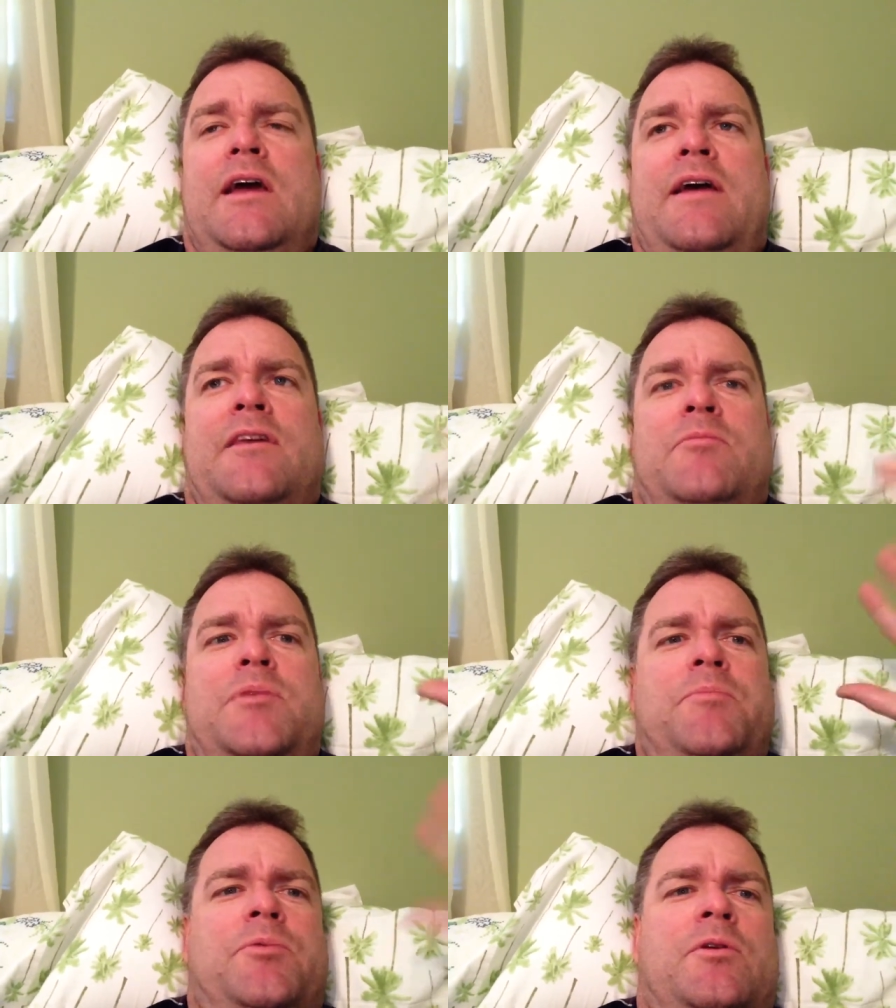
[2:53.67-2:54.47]
And then
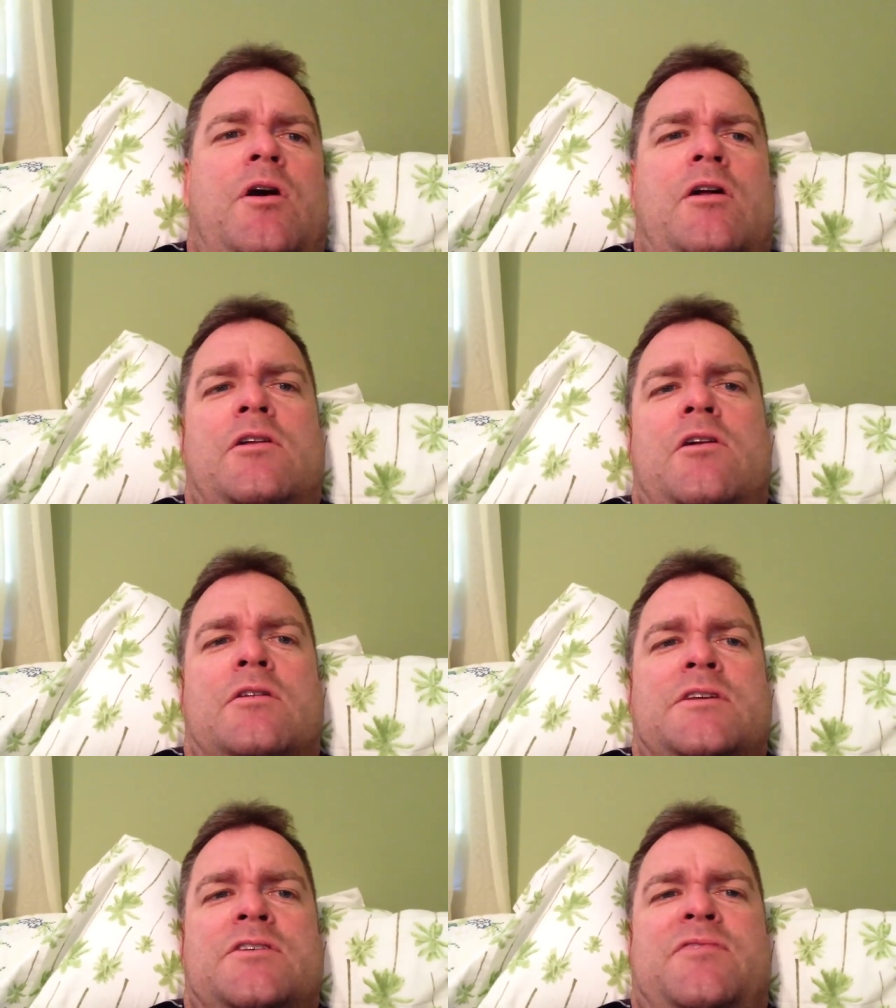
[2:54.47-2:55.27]
people all
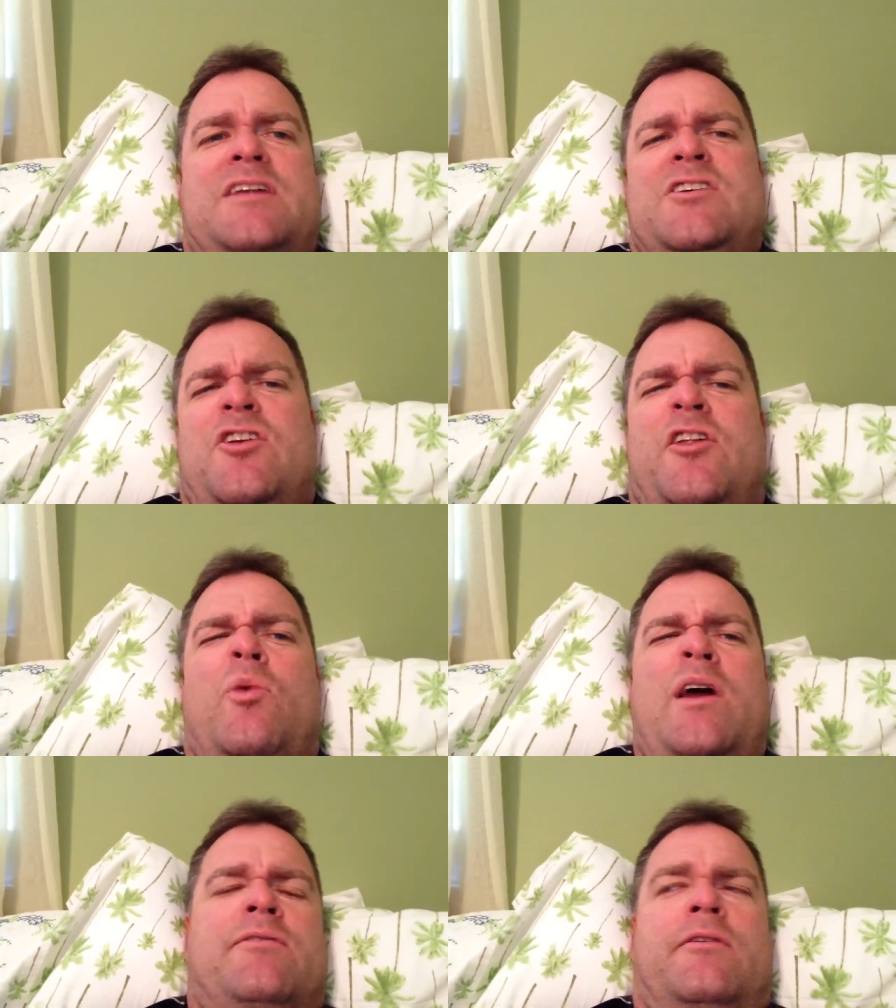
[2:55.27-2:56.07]
along these fences, they're
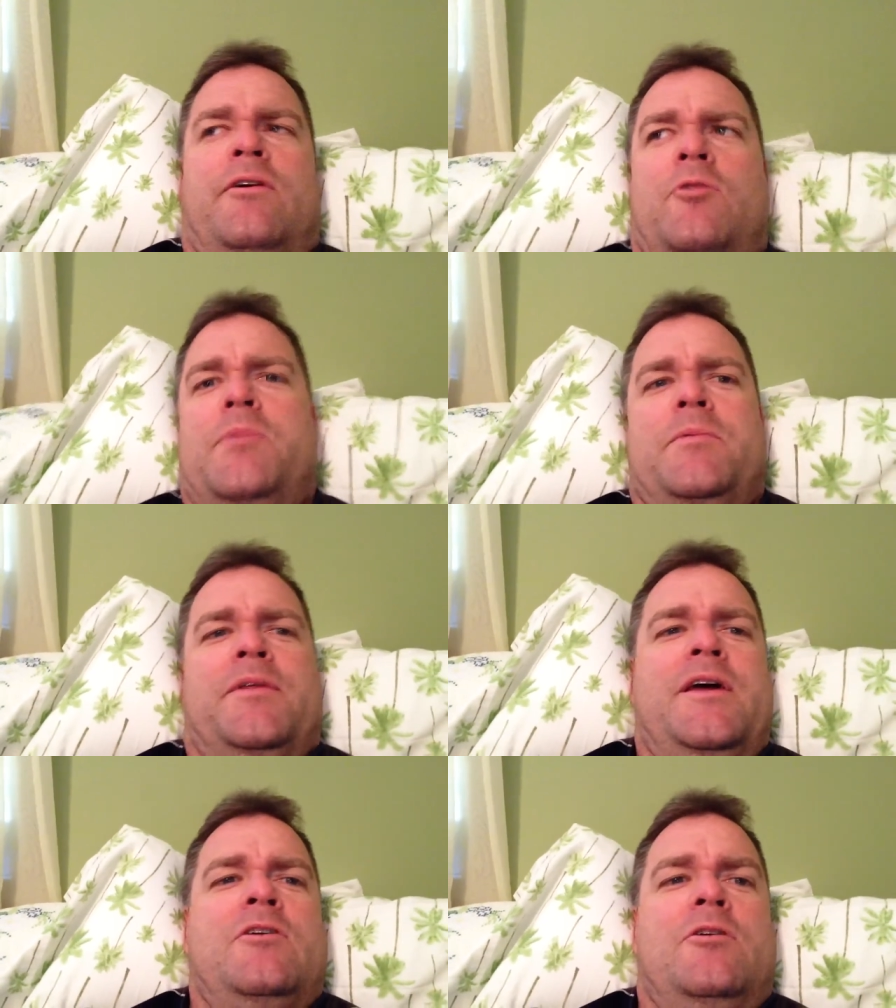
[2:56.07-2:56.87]
waiting for their own people
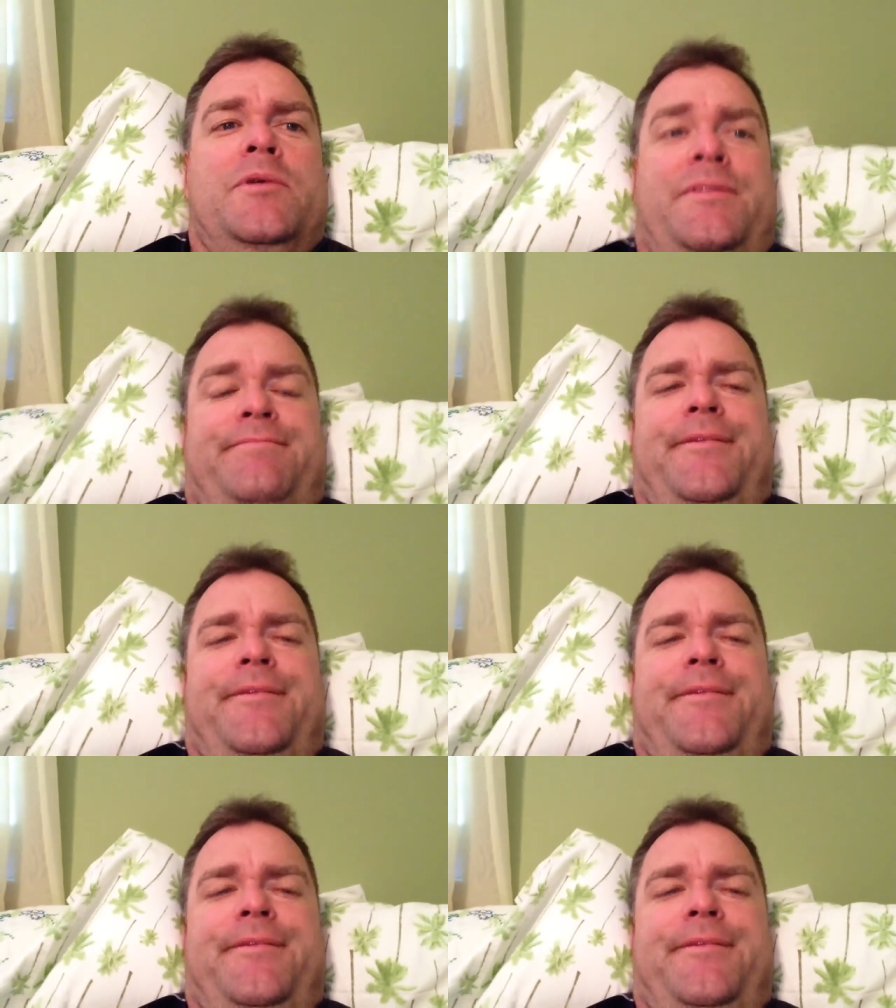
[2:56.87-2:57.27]
they know, but,